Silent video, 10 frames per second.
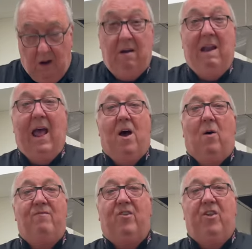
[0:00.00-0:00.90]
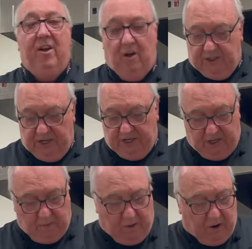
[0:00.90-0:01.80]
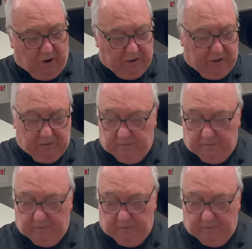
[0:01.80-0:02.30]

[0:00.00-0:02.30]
now everything goes into the pot.